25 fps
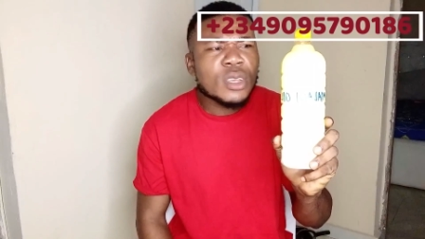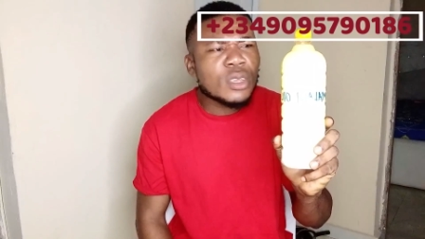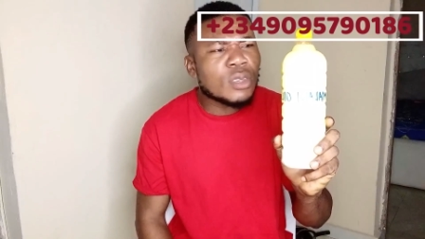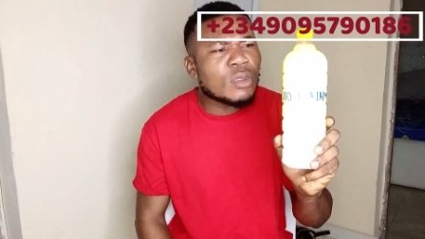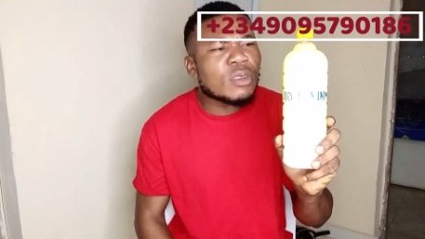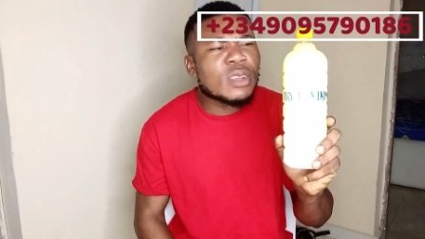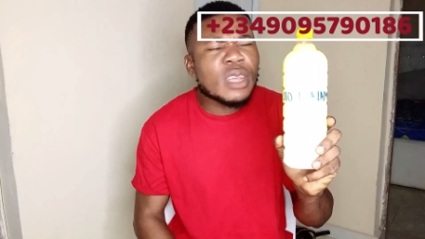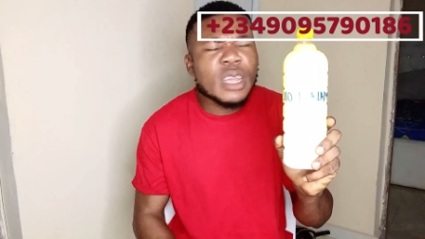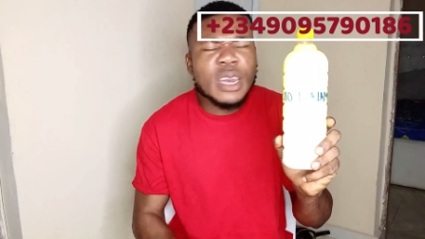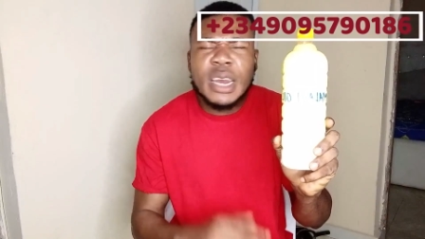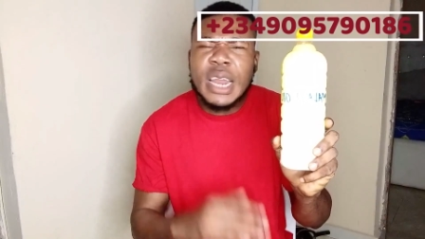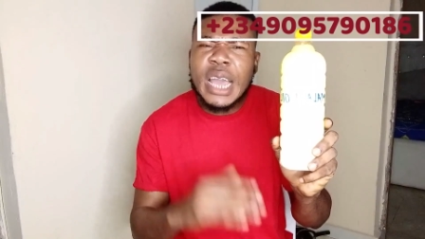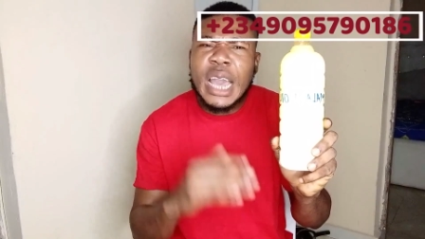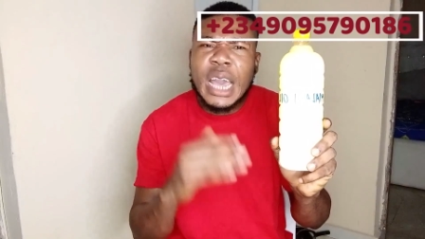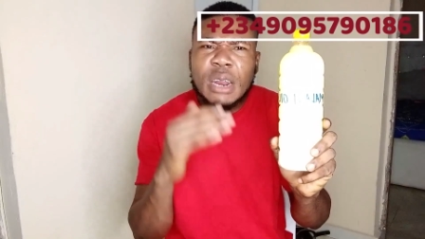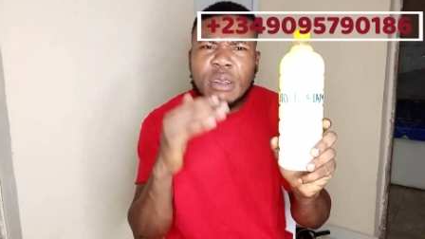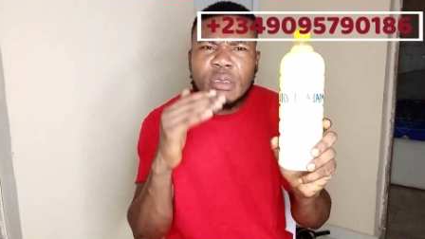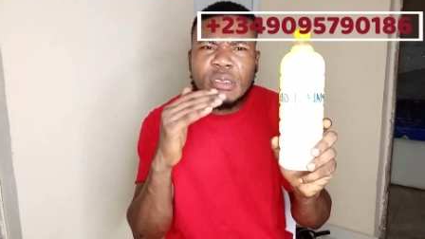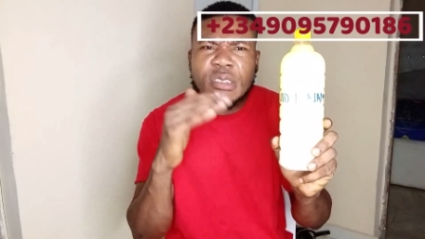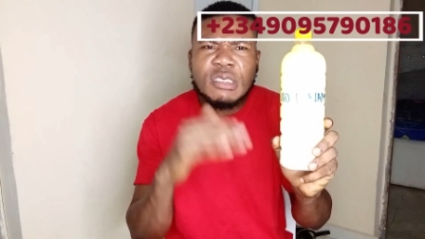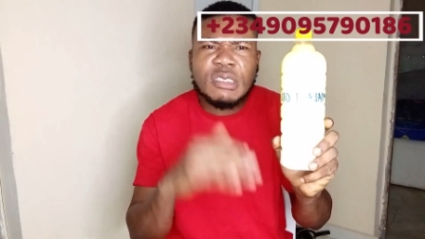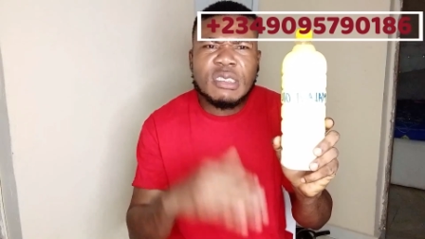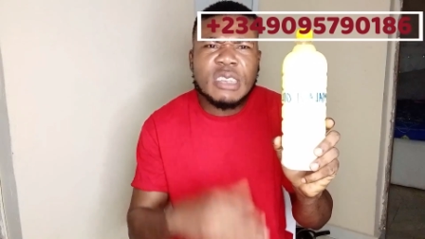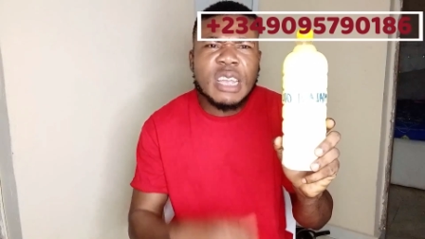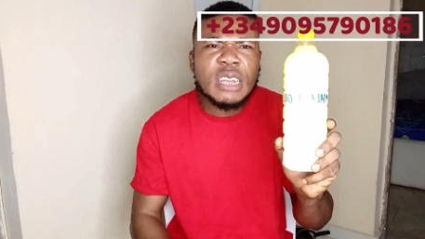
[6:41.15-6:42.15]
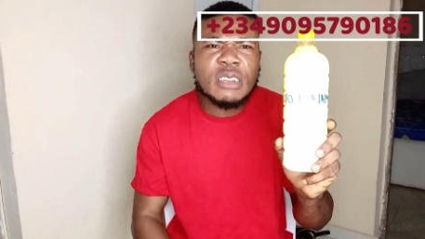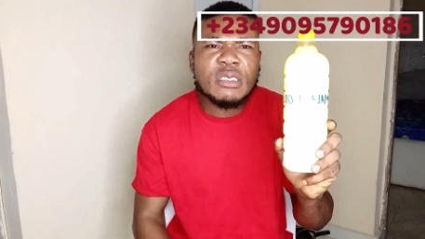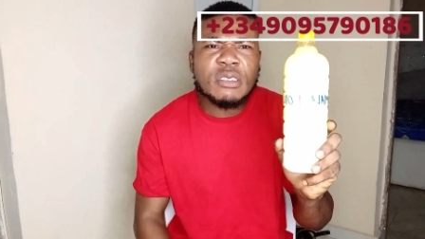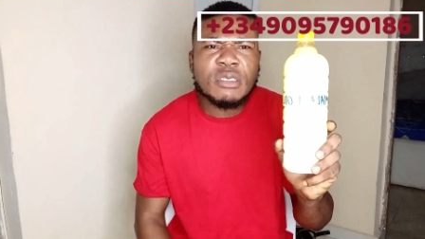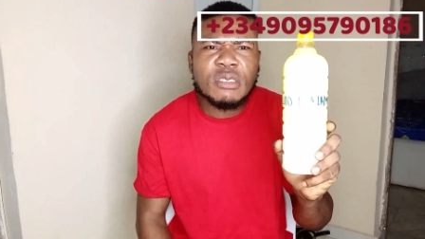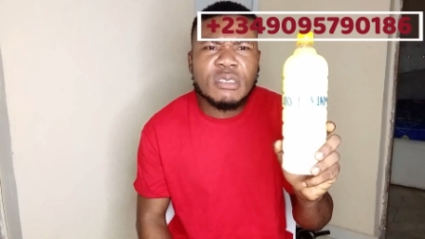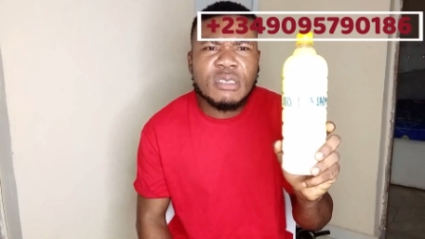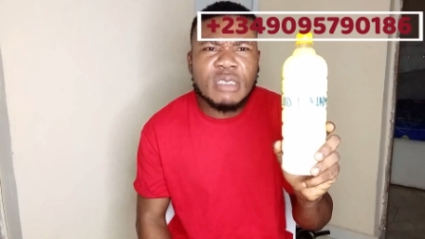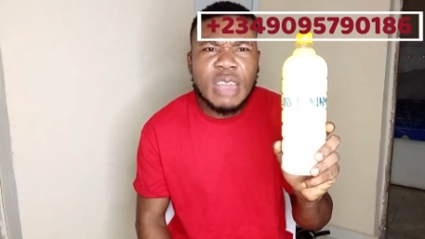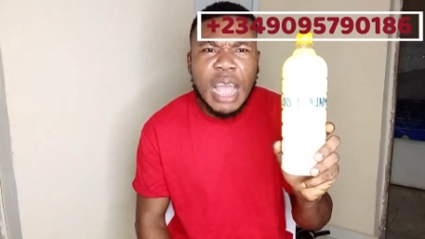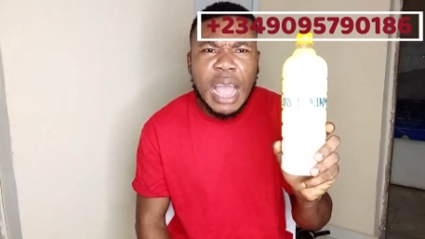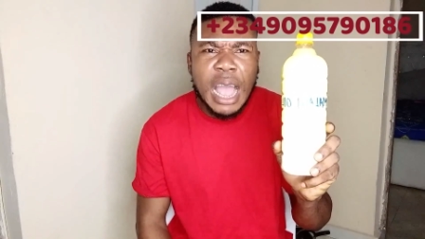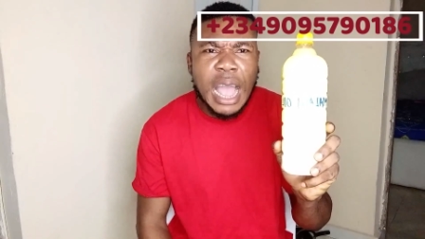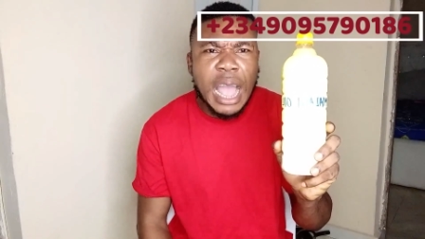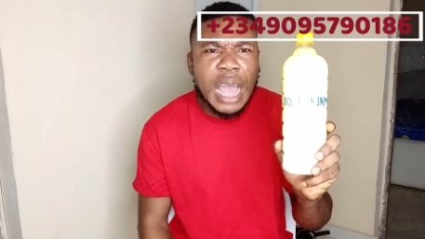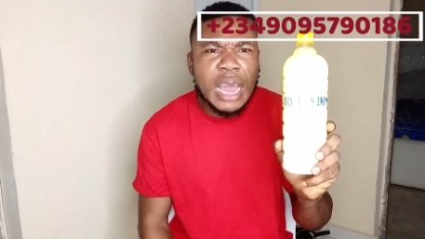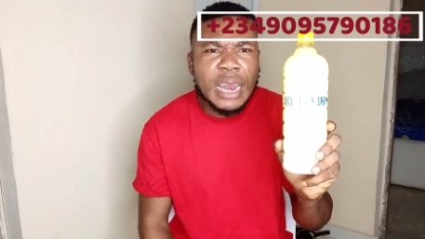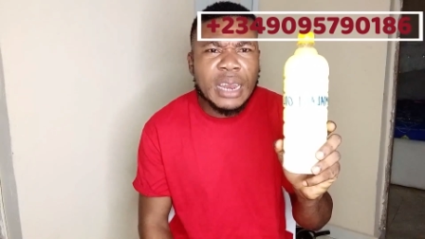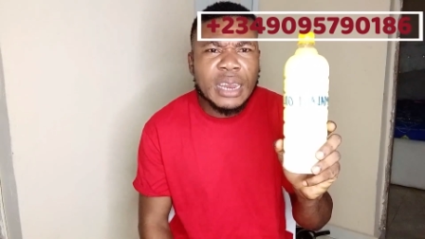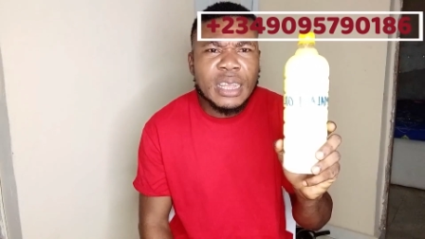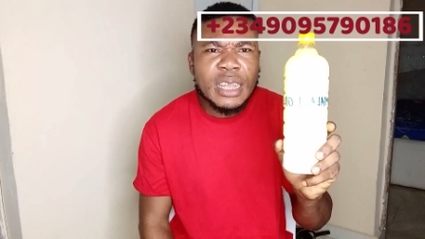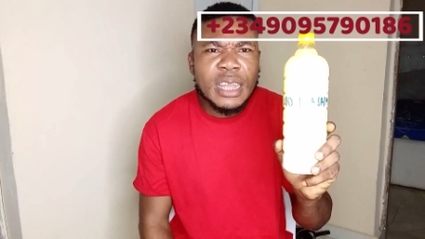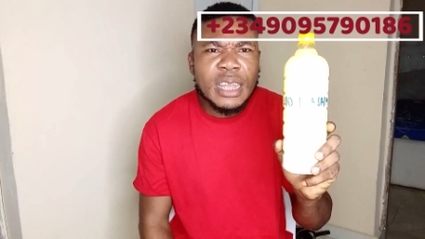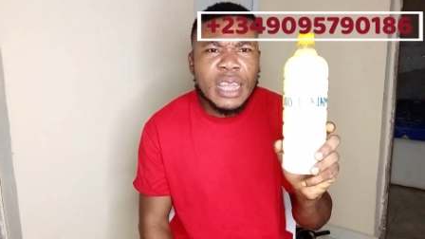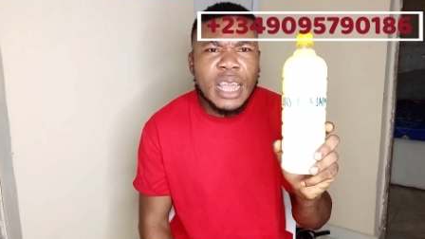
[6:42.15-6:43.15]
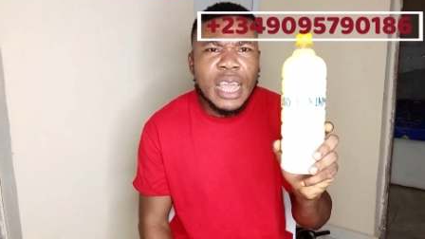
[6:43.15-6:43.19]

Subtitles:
You can let it settle down.